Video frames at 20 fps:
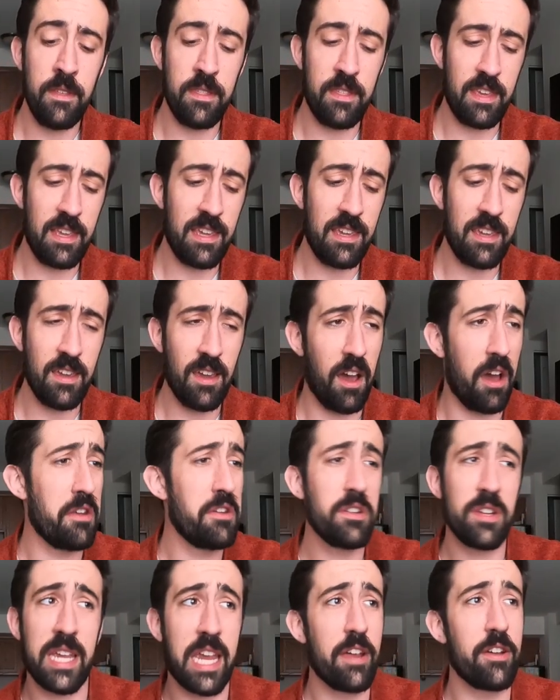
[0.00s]
the
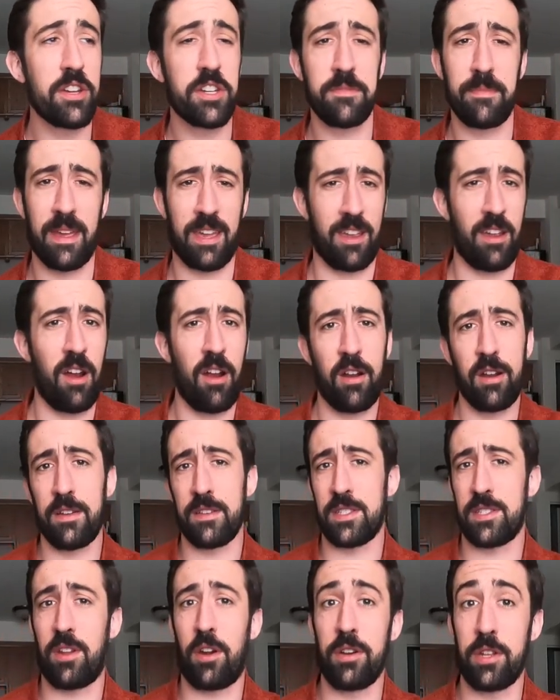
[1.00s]
undercarriage of my car
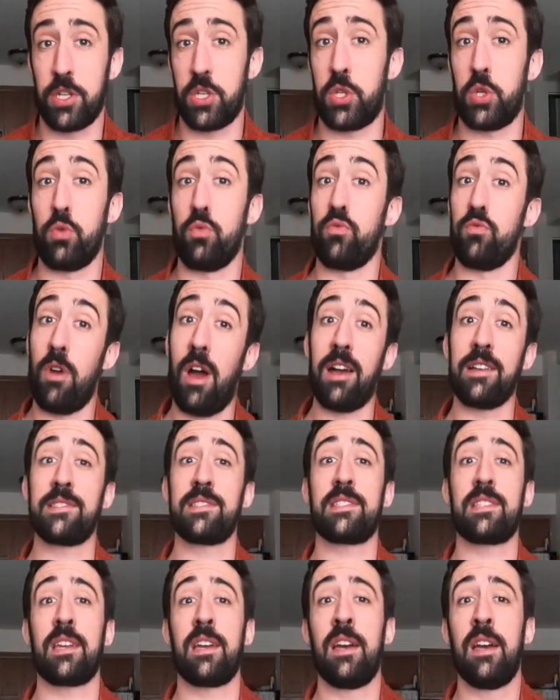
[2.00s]
has started to
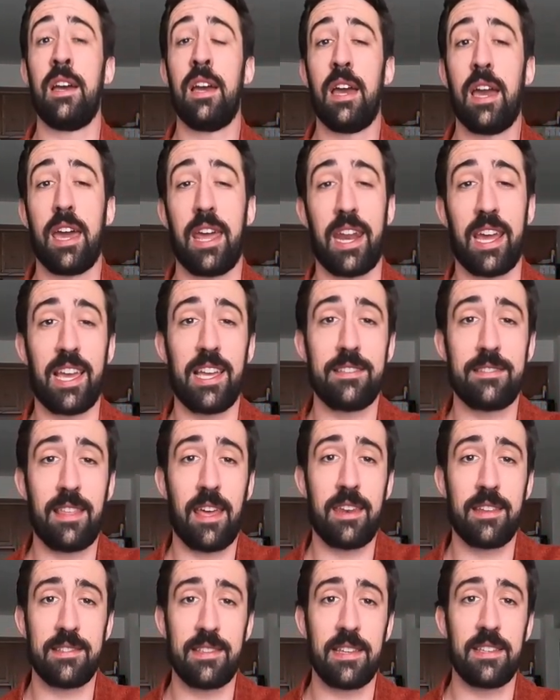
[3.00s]
rust. And I guess
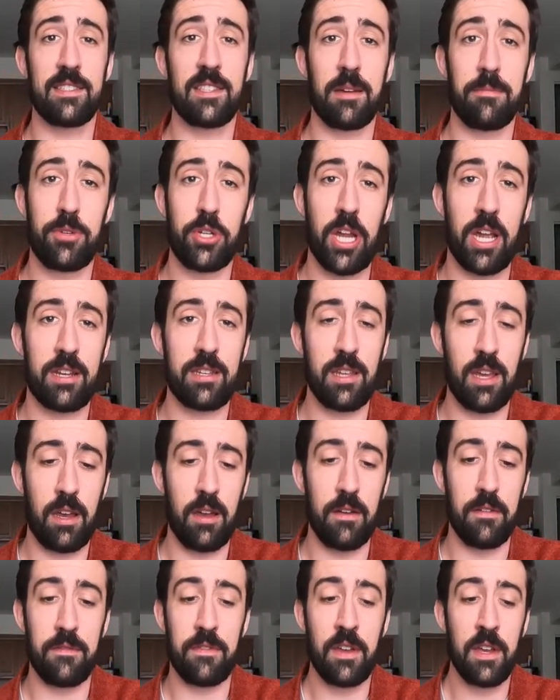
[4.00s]
that is a subject
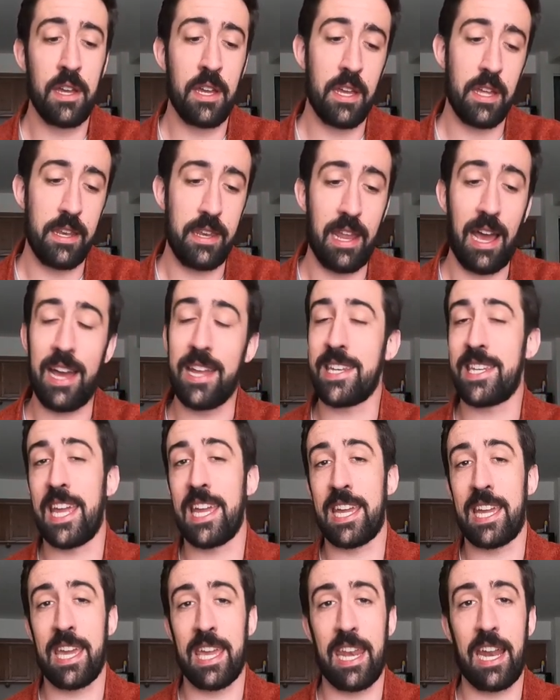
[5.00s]
of not
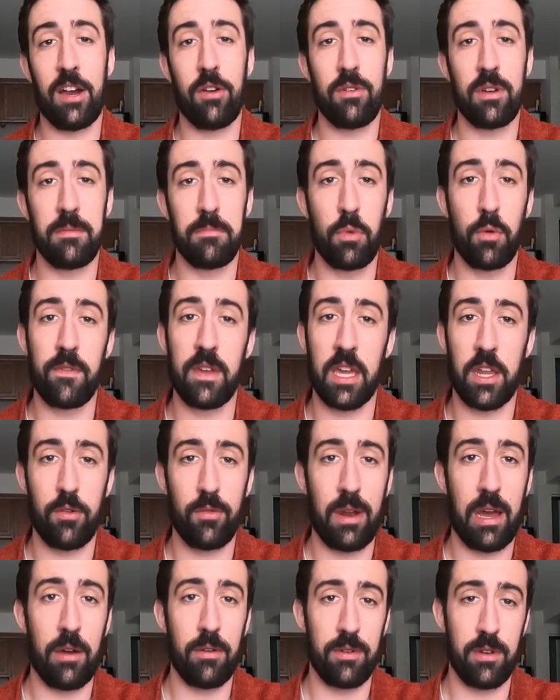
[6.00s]
taking it out and moving it
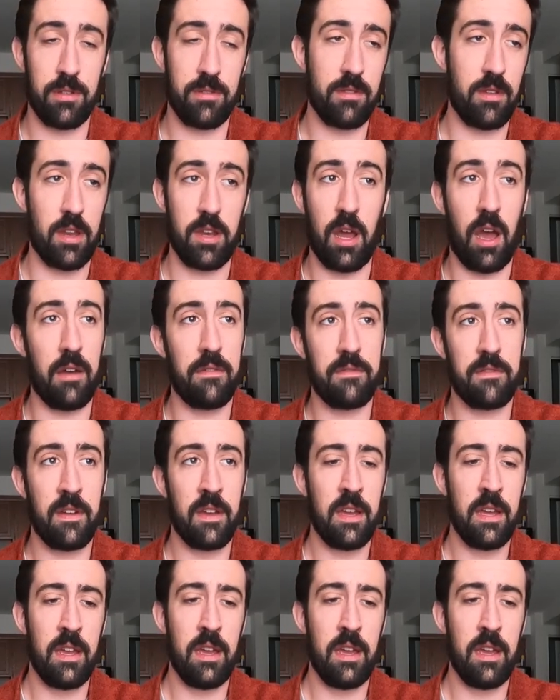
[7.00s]
around enough.